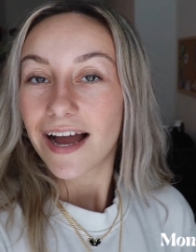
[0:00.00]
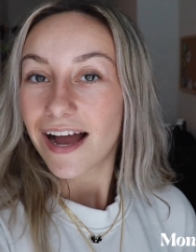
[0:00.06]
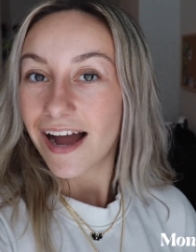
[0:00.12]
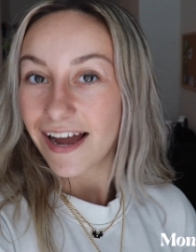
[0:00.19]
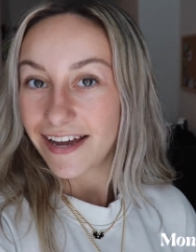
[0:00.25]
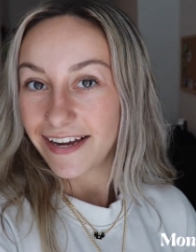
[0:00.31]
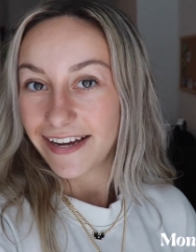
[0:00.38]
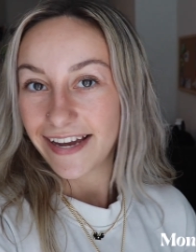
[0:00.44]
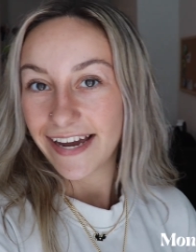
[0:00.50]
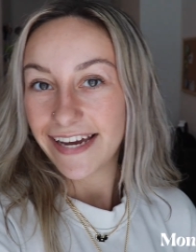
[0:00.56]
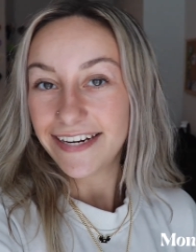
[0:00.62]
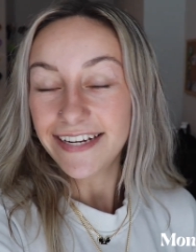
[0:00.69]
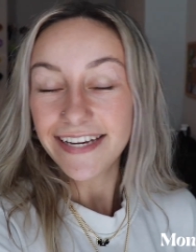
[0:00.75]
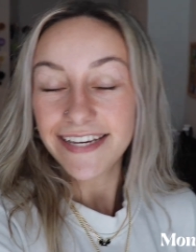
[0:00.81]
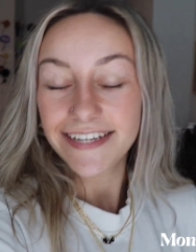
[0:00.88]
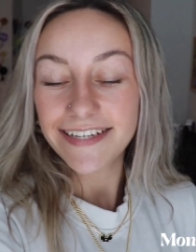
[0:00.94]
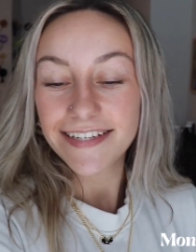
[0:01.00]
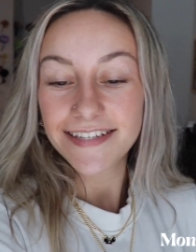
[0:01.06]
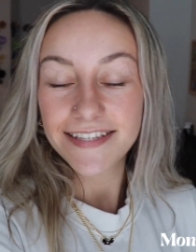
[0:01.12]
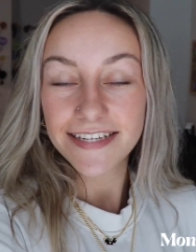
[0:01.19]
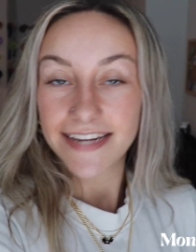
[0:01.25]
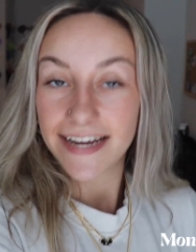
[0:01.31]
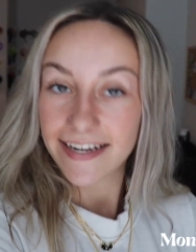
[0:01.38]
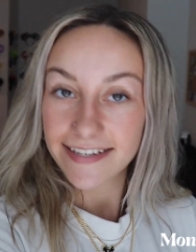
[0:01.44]
Hi again, it is
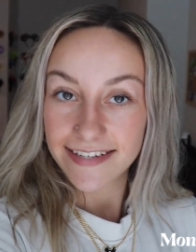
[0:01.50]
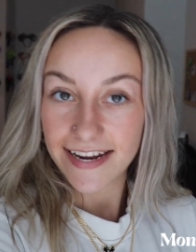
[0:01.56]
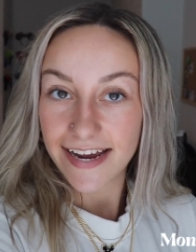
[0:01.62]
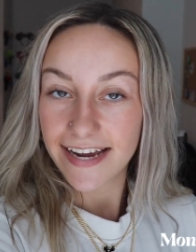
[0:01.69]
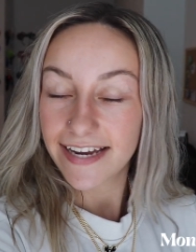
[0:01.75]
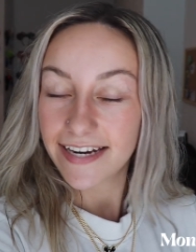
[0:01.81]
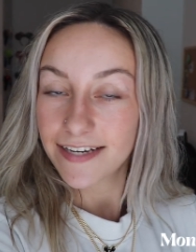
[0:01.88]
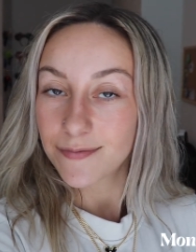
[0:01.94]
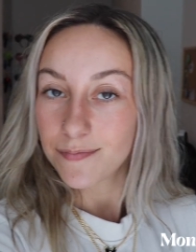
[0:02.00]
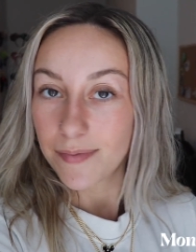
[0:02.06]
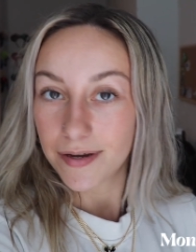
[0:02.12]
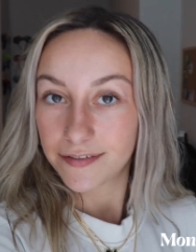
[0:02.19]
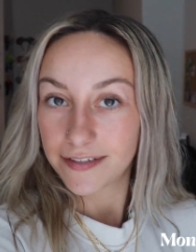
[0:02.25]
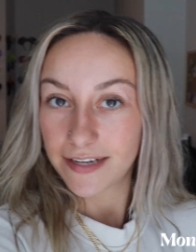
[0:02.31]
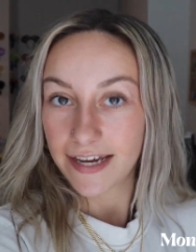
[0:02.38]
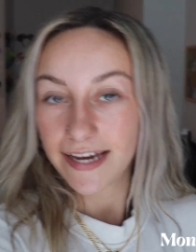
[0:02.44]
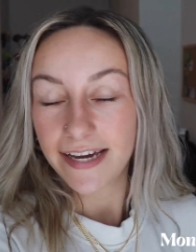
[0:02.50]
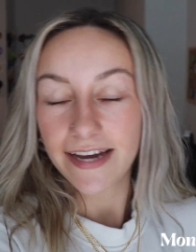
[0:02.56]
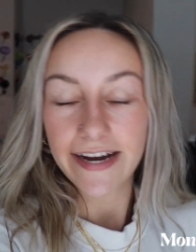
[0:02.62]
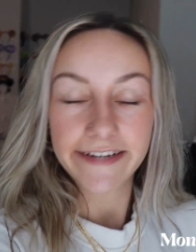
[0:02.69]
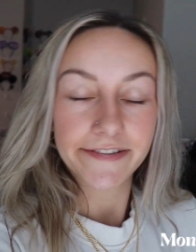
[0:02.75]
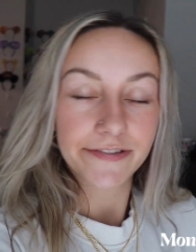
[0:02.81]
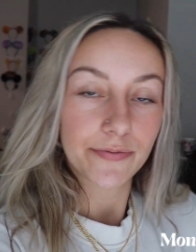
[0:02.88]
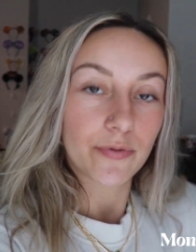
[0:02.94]
the next day, it is Monday.
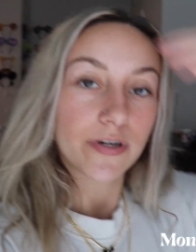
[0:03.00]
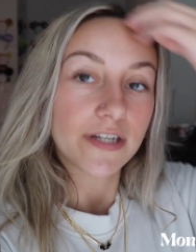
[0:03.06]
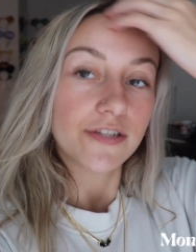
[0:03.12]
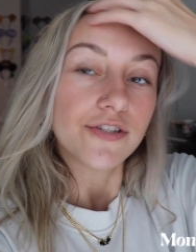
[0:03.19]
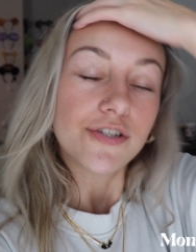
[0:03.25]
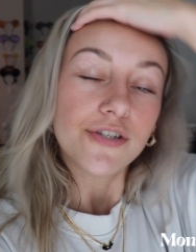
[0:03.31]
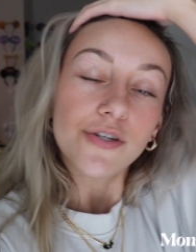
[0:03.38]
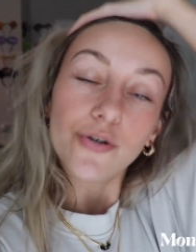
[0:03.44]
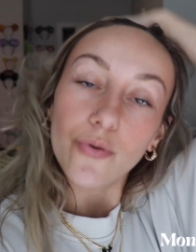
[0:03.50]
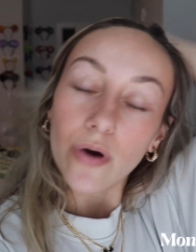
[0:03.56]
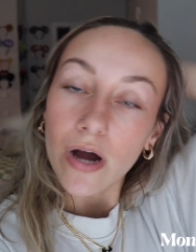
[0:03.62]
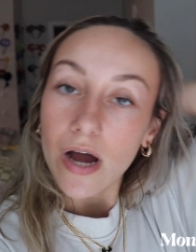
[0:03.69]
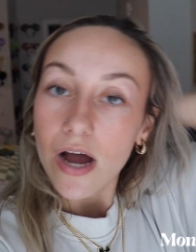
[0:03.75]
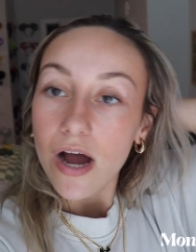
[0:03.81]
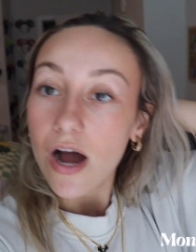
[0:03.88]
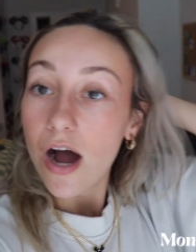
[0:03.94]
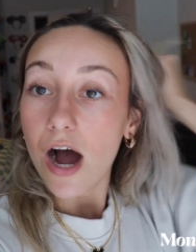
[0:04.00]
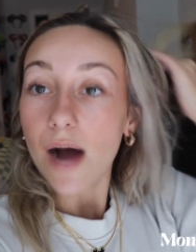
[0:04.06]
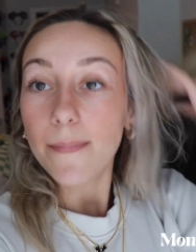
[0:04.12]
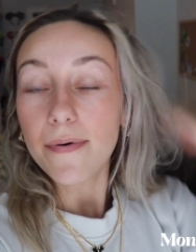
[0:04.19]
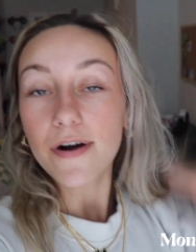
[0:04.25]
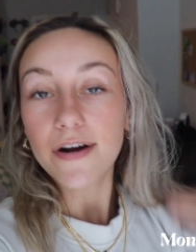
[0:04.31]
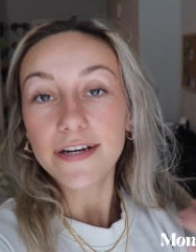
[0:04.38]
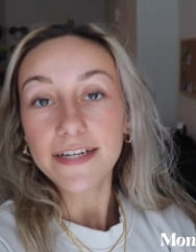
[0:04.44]
I just wanted to
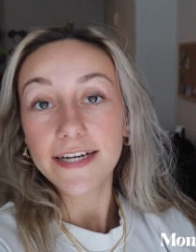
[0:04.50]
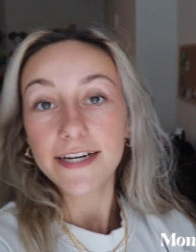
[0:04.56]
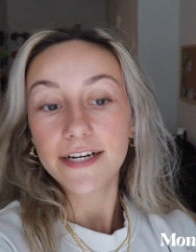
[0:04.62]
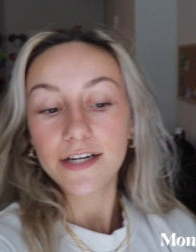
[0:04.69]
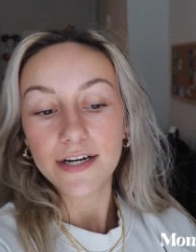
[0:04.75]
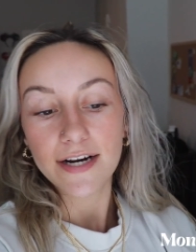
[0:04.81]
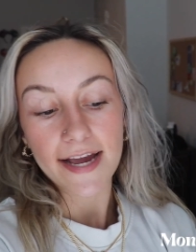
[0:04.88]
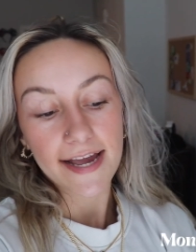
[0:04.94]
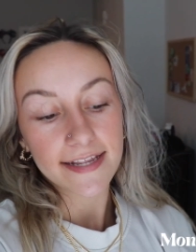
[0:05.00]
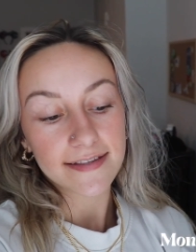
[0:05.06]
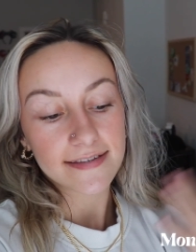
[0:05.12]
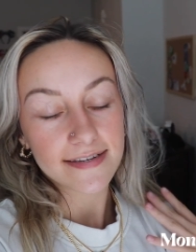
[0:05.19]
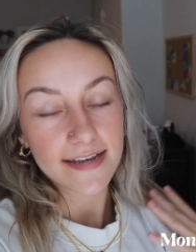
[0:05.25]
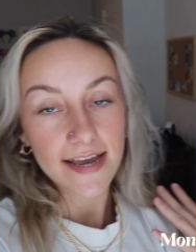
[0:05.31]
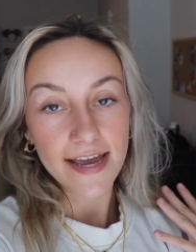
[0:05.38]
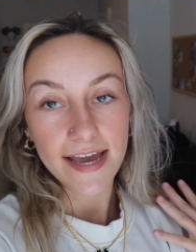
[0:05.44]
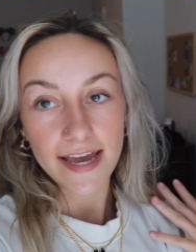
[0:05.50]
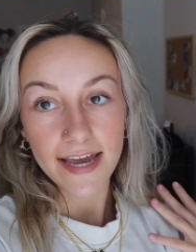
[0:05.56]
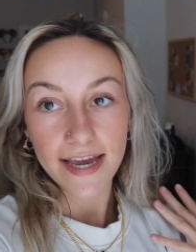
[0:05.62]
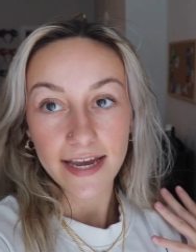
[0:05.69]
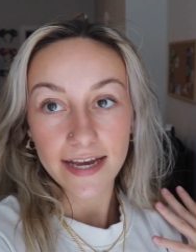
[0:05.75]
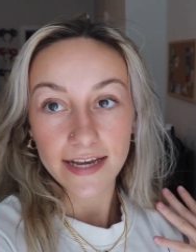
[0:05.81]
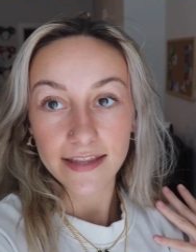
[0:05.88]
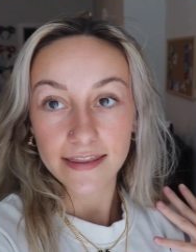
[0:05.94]
hop on here and
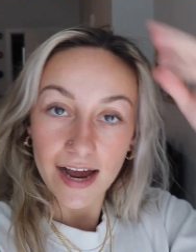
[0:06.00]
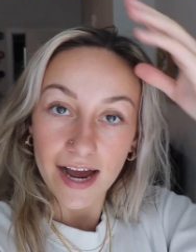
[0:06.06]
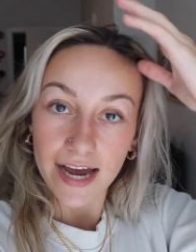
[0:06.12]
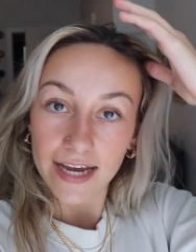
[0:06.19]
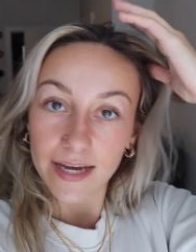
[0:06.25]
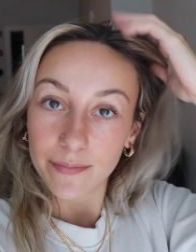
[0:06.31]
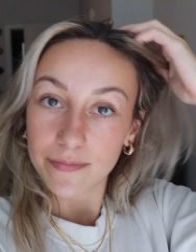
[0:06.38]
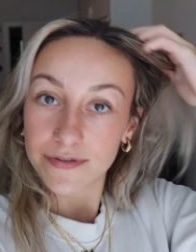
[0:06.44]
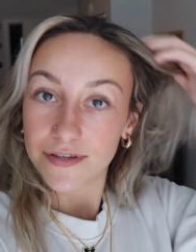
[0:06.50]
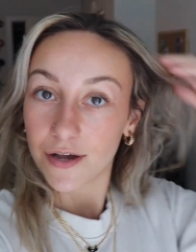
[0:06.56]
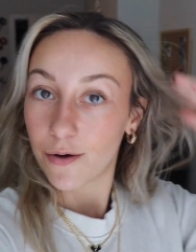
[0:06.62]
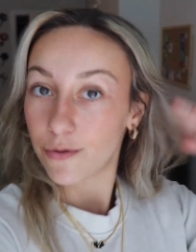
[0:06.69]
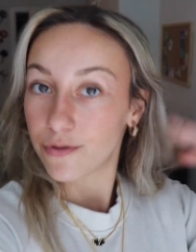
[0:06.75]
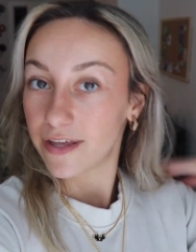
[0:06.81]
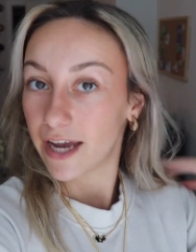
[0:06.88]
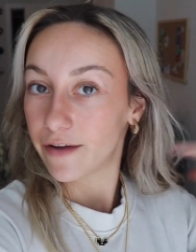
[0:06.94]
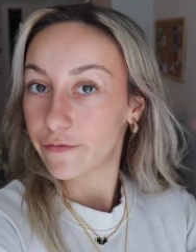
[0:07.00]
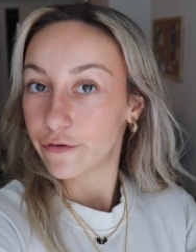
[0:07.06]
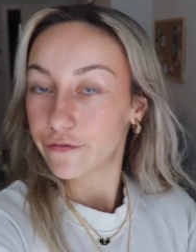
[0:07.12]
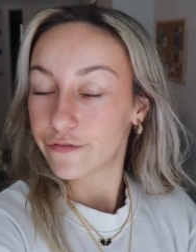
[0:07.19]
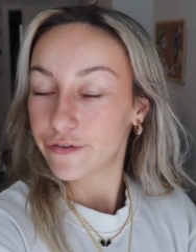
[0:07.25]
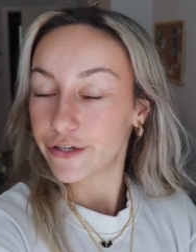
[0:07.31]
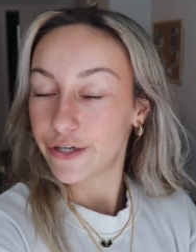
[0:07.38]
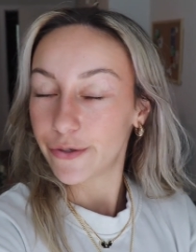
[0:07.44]
say I am so thankful
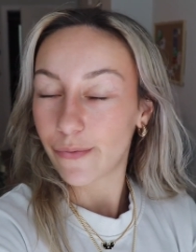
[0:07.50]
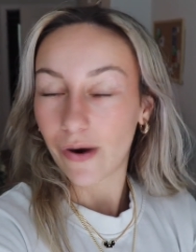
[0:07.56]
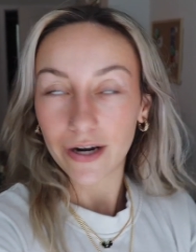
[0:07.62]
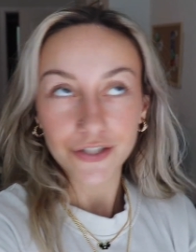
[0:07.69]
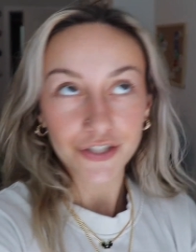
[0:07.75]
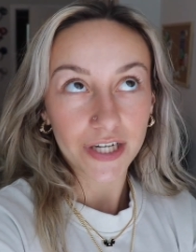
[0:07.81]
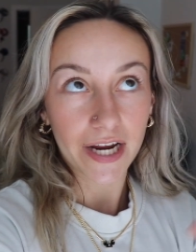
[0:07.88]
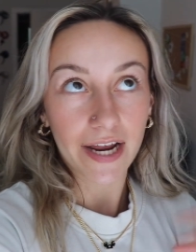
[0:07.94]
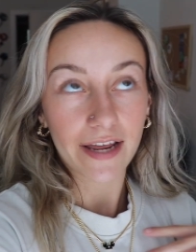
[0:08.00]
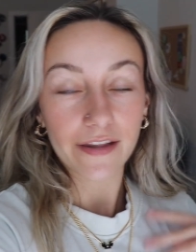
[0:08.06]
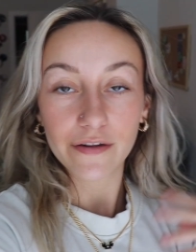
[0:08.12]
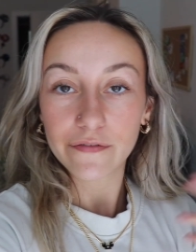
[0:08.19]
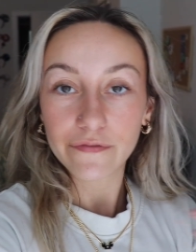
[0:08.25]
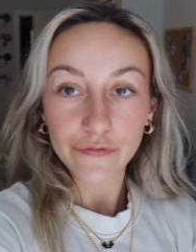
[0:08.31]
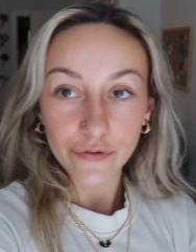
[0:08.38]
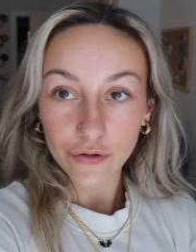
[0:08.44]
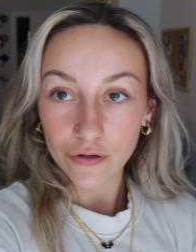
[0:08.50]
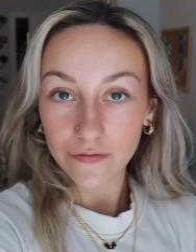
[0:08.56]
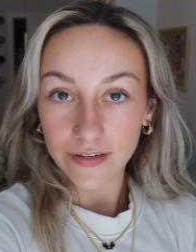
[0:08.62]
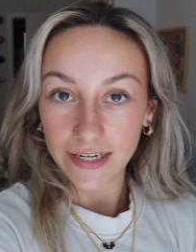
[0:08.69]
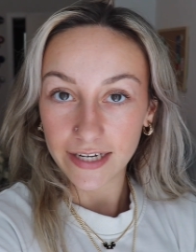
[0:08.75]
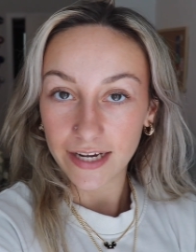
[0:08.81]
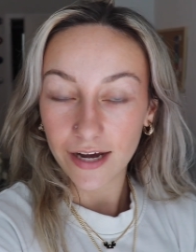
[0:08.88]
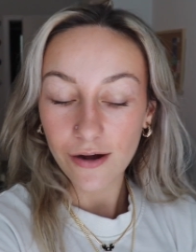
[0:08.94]
for you watching the full
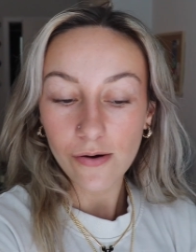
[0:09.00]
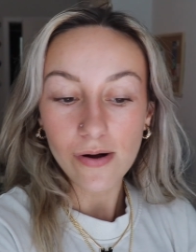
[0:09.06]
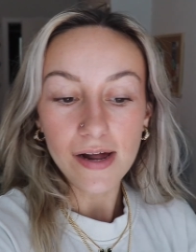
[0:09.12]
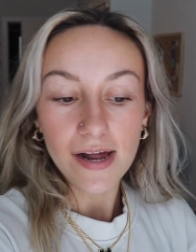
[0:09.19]
video.